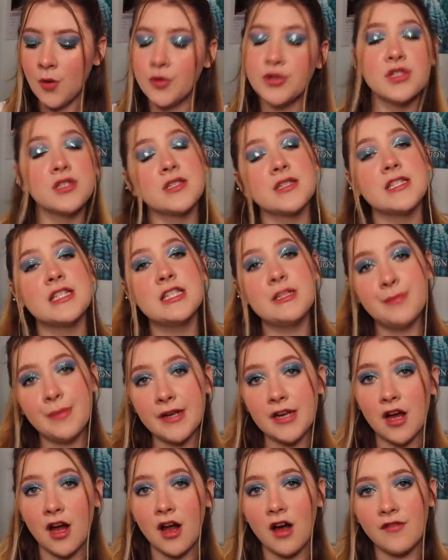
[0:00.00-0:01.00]
which is a
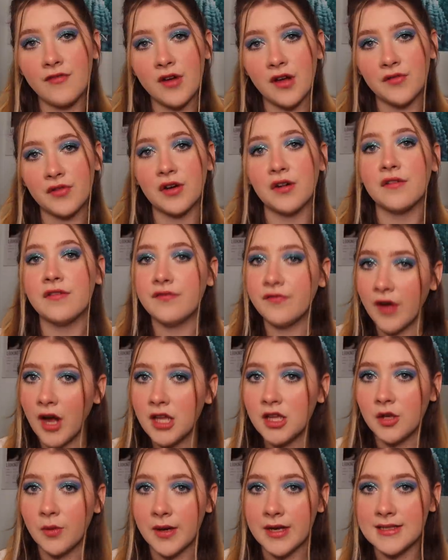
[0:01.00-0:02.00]
spin-off of her
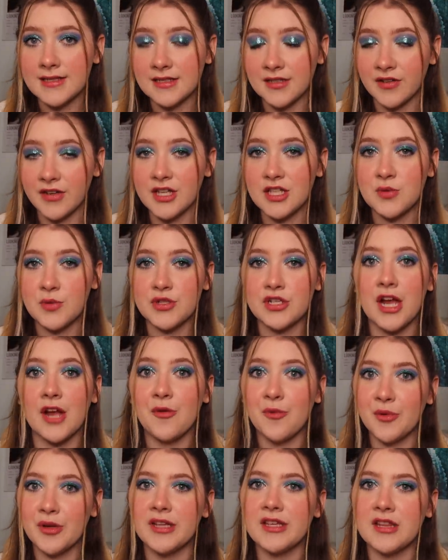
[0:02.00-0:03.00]
Fallaway series, which I
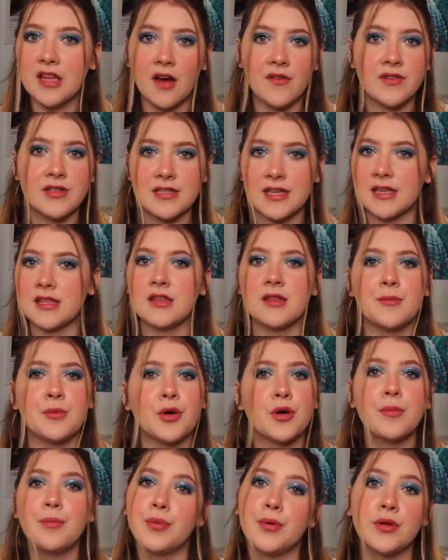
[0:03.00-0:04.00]
really love. It's like the
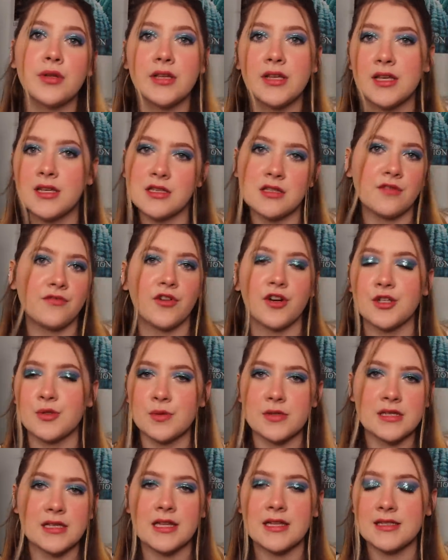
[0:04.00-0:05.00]
book Bully is the first
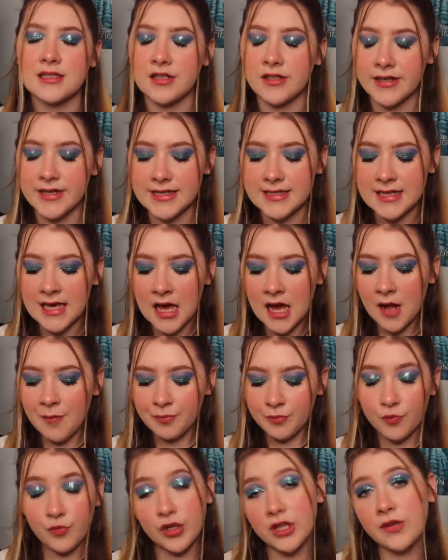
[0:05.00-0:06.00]
one in that series.
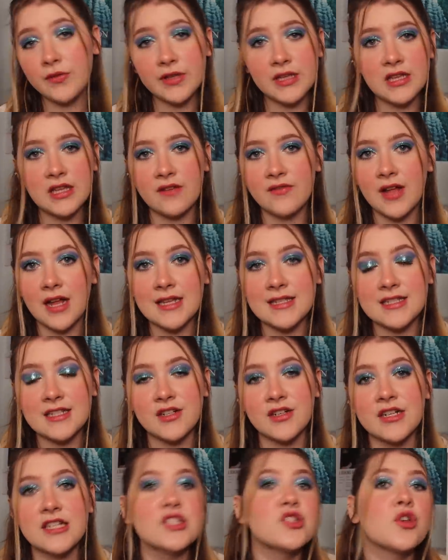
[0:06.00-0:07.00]
Really, really love that
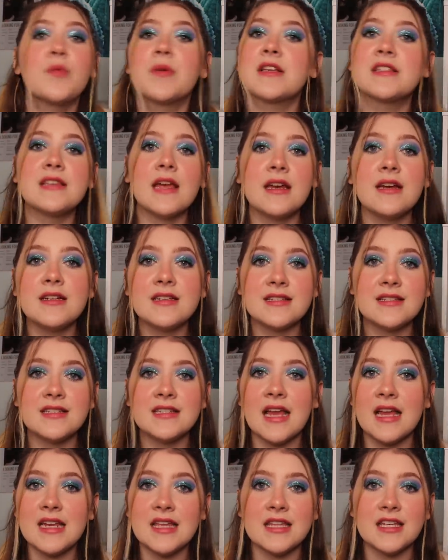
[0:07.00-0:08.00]
series, so I'm excited to
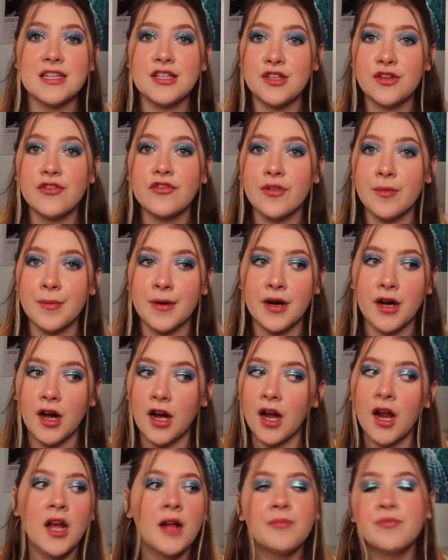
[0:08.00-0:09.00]
see anything new from her.